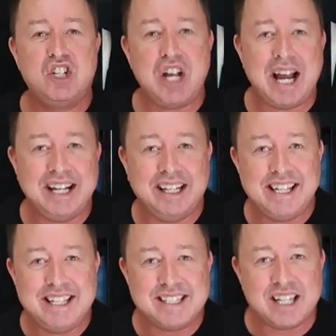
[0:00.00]

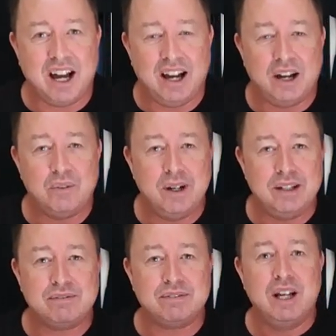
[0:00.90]
jangly guitar
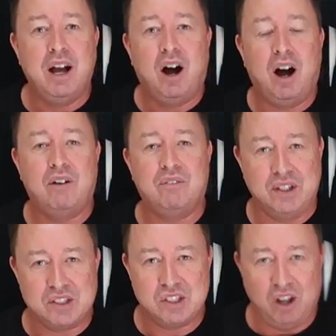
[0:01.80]
riff of
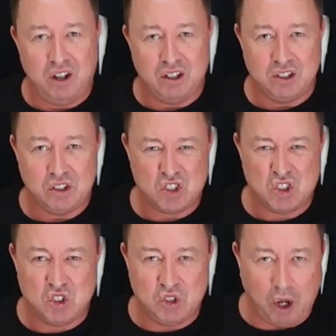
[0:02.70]
the song
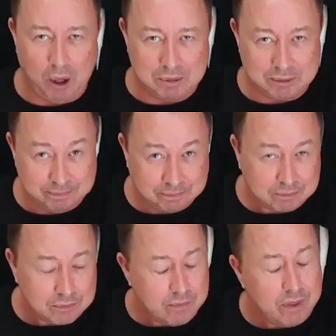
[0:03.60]
Stop.
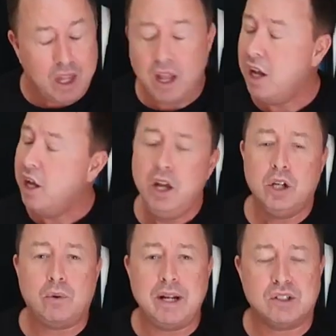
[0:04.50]

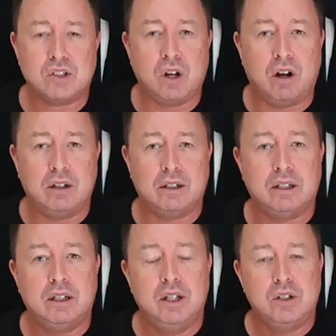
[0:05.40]
Great song
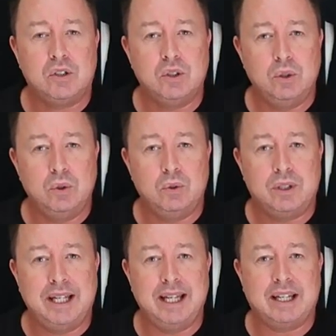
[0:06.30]
to
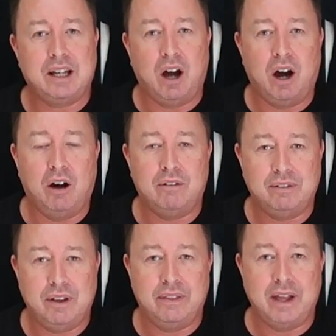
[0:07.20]
kick off
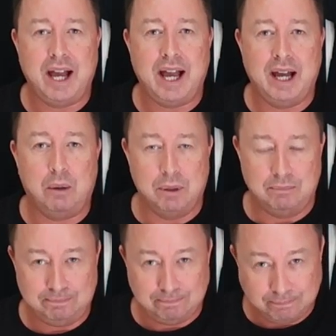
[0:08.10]
that
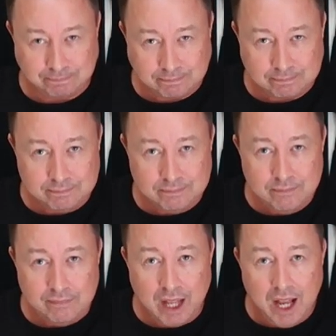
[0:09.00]
album.
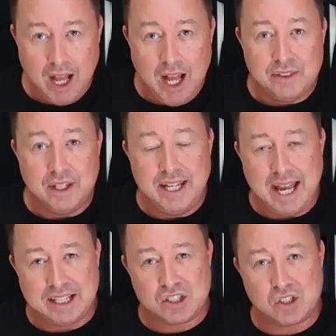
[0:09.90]
The
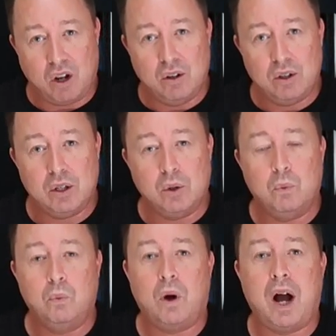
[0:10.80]
next
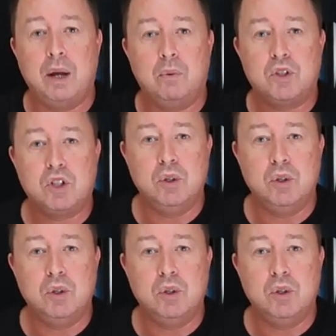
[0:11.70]
song I would